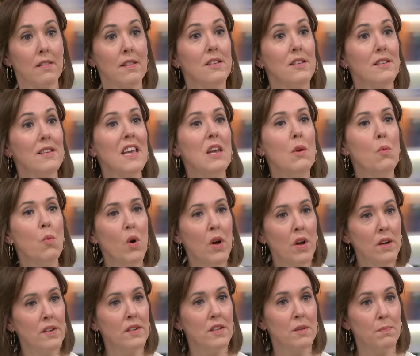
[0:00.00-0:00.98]
the, C
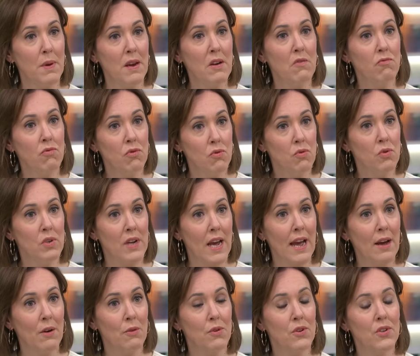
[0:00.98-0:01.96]
word has been ruled
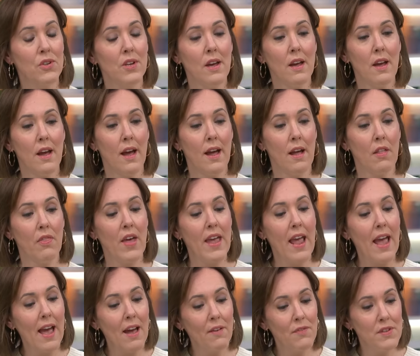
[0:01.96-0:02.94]
out. Uh, they
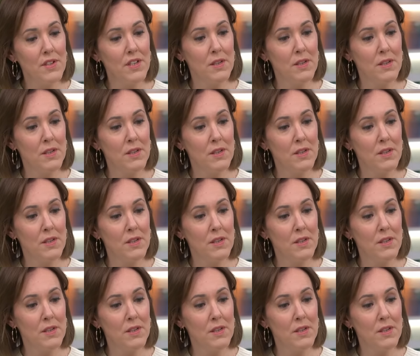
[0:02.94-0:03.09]
haven't